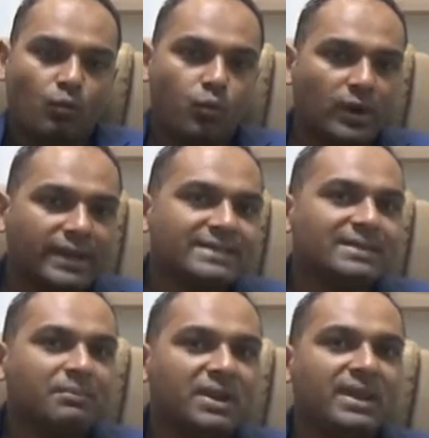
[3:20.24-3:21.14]
What is
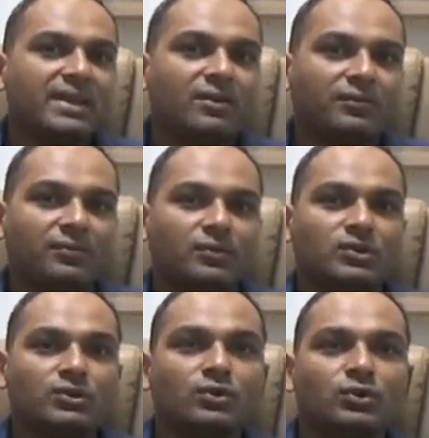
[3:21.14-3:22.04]
the meaning of
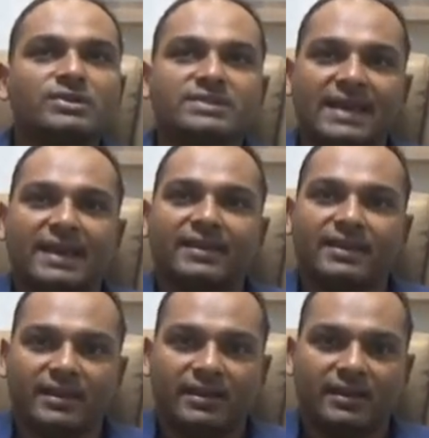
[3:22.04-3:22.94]
good
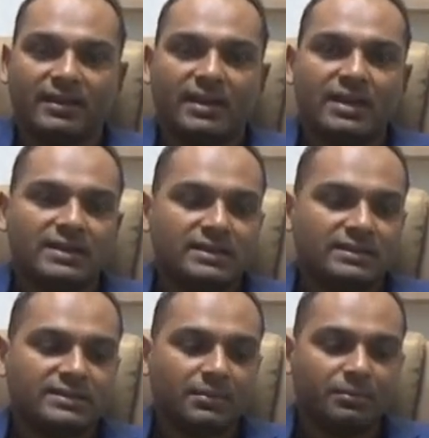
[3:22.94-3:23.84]
salary?
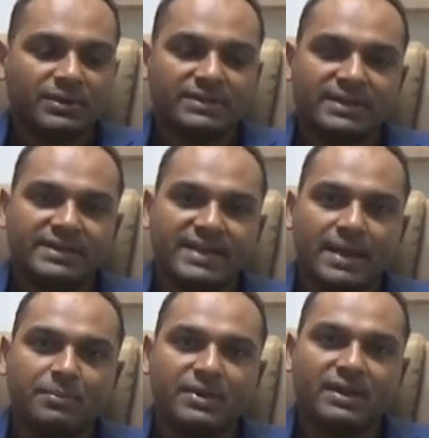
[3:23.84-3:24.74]
Some person is
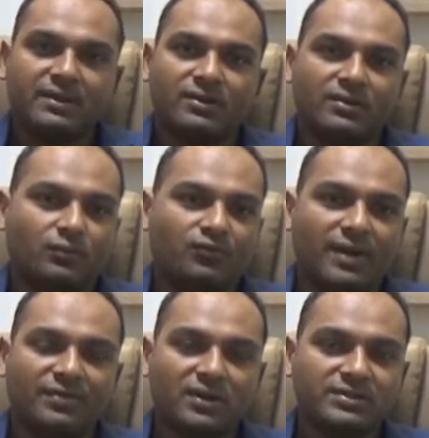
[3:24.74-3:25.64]
happy at
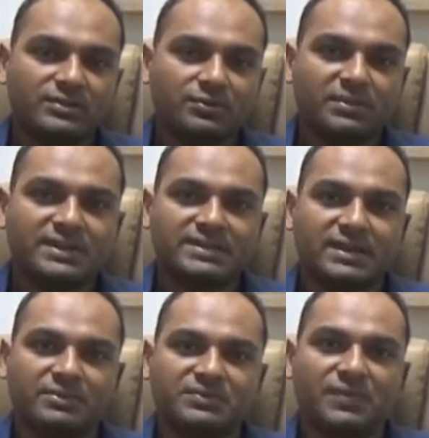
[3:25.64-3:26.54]
5,000 rupees,
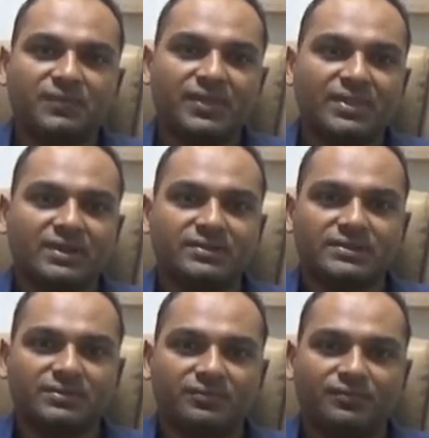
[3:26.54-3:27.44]
some is
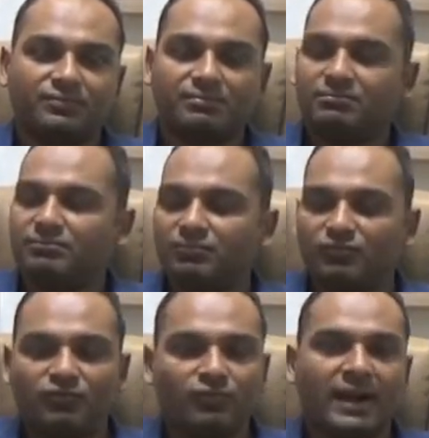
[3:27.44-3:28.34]
15,000,
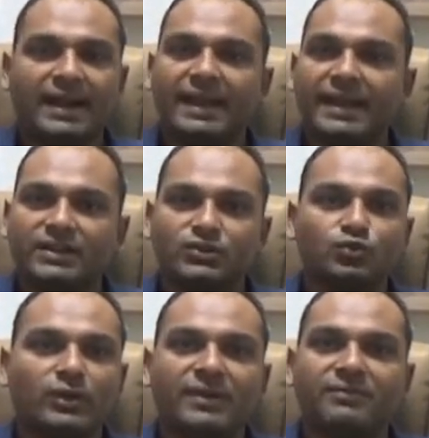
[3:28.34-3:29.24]
1 lakh, 2
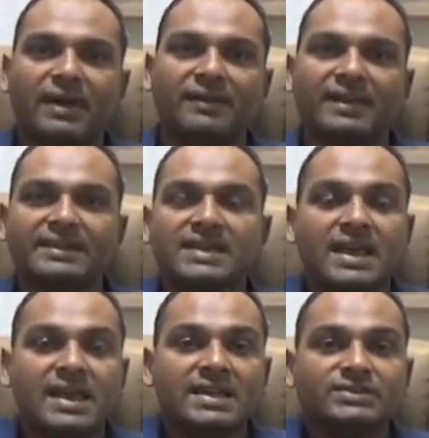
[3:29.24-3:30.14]
lakh, 5 lakhs.
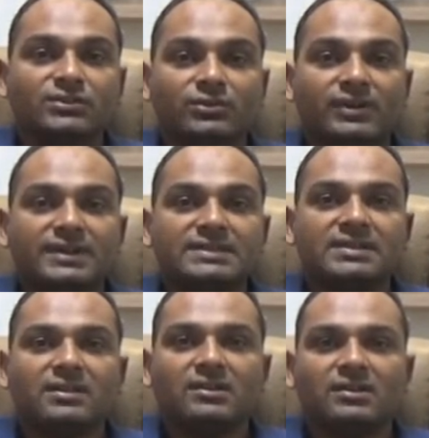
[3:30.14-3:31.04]
So
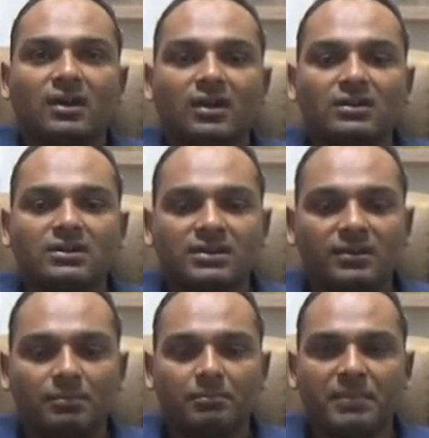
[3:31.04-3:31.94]
it's not
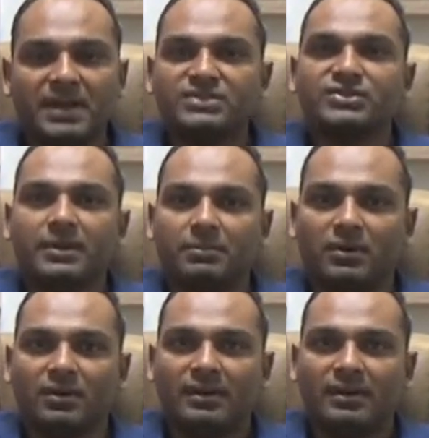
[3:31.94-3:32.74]
measurable.